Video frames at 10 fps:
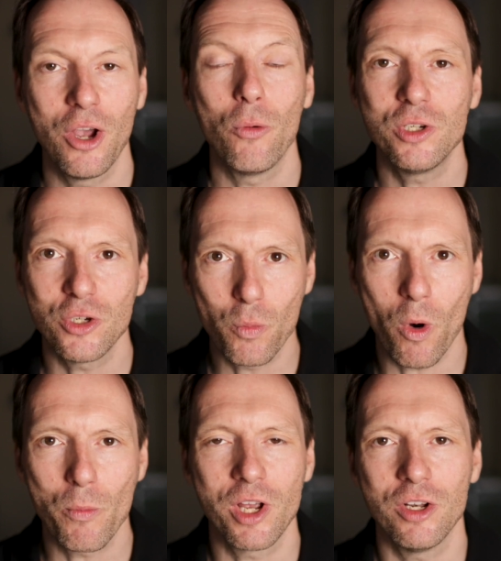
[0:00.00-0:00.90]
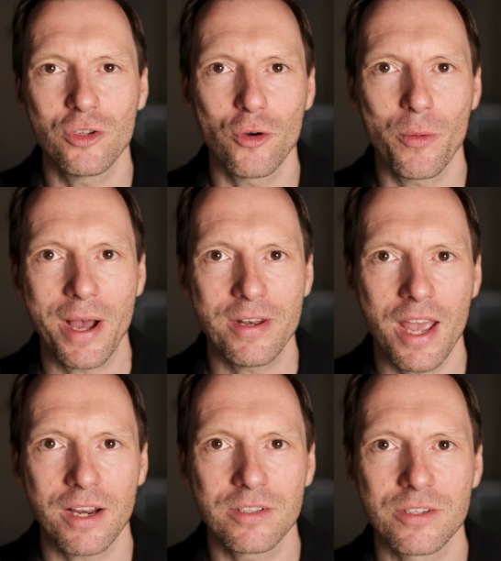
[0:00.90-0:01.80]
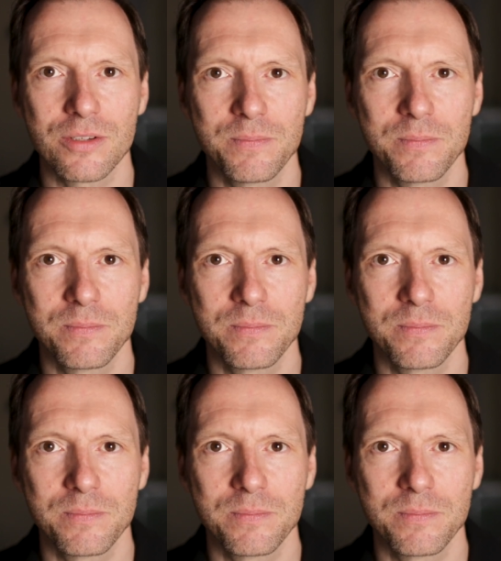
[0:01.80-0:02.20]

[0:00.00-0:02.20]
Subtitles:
which is what we're going to talk about next.